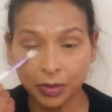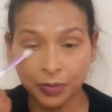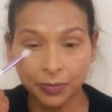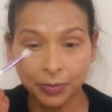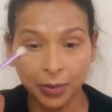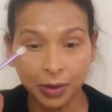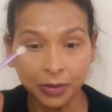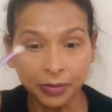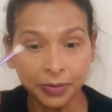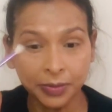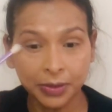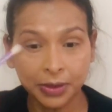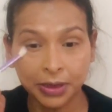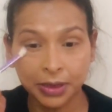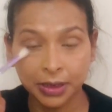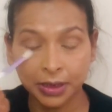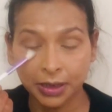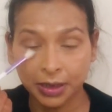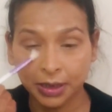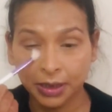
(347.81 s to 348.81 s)
puffs
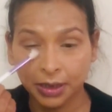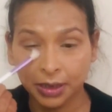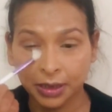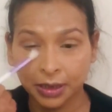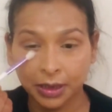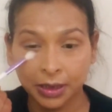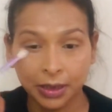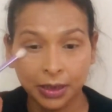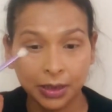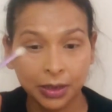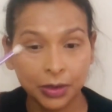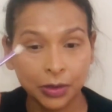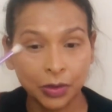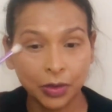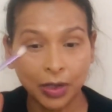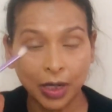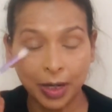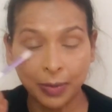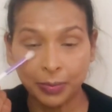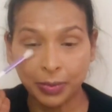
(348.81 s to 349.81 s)

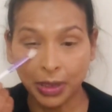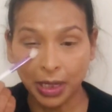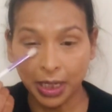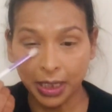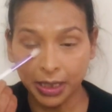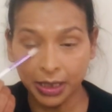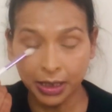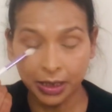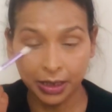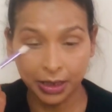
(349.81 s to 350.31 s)
to apply,